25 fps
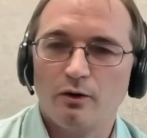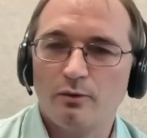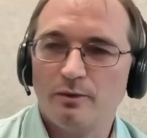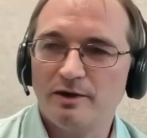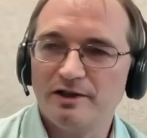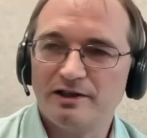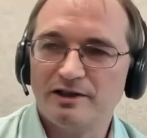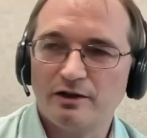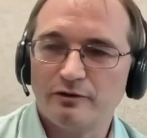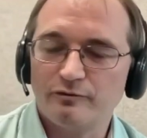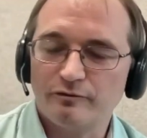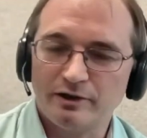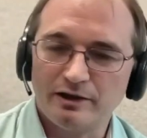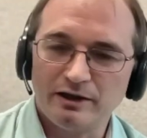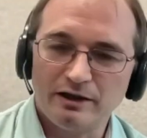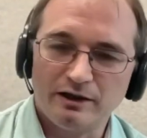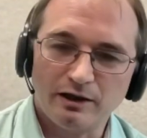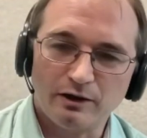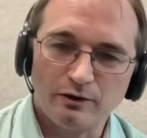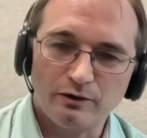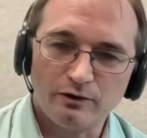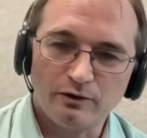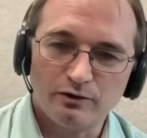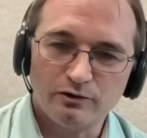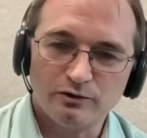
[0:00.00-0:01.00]
oh, we don't really
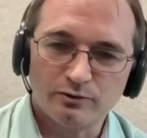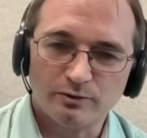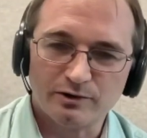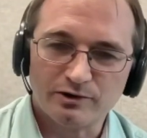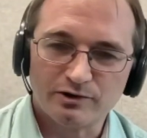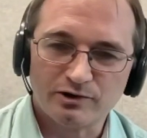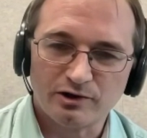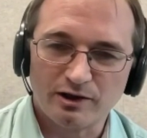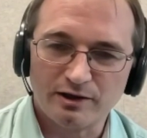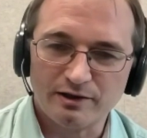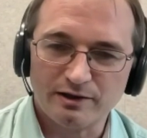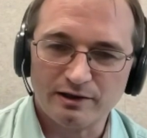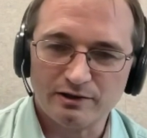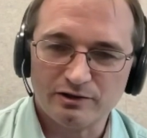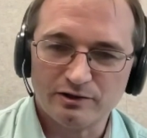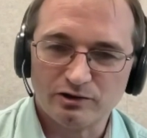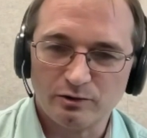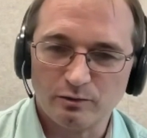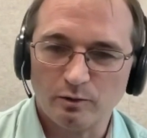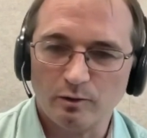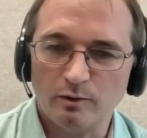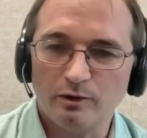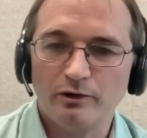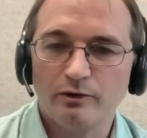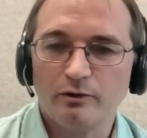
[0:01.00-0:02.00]
know who to assign these to,
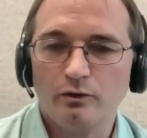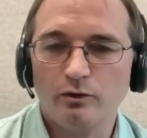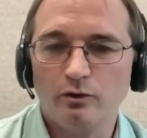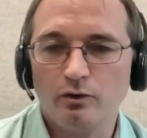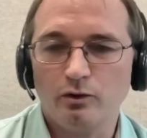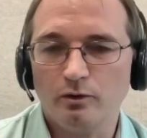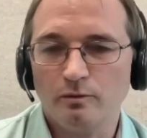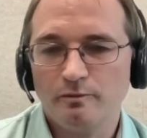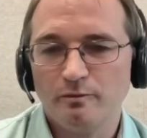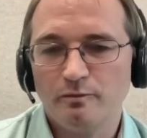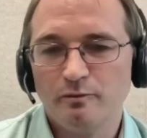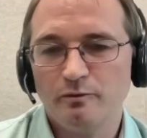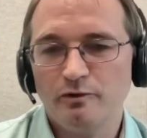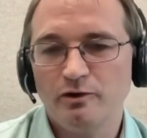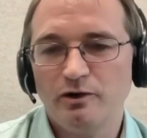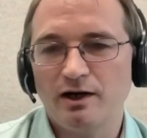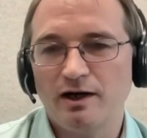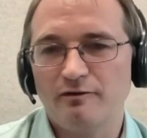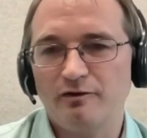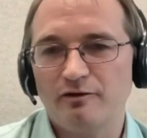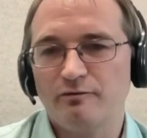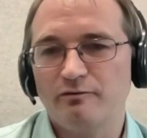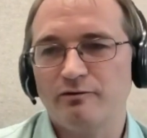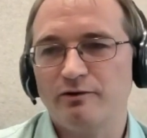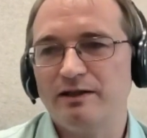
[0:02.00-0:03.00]
or you have a
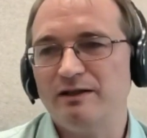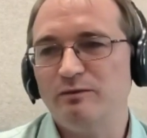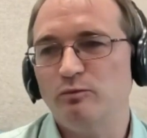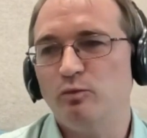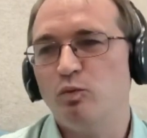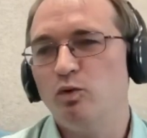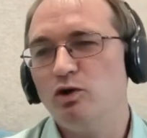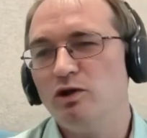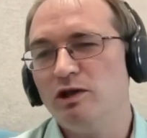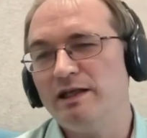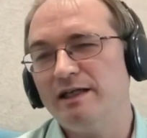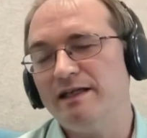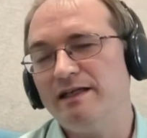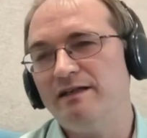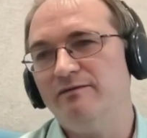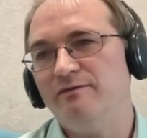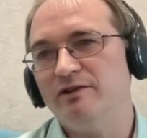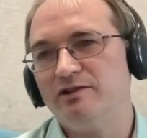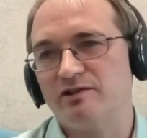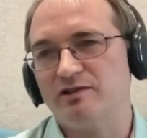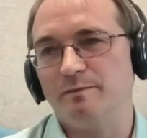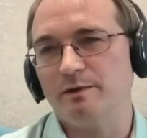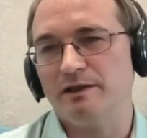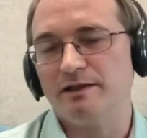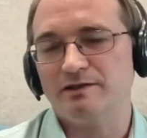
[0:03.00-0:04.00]
really woolly
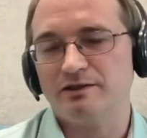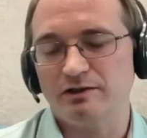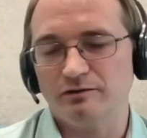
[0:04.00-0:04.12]
visibility rule.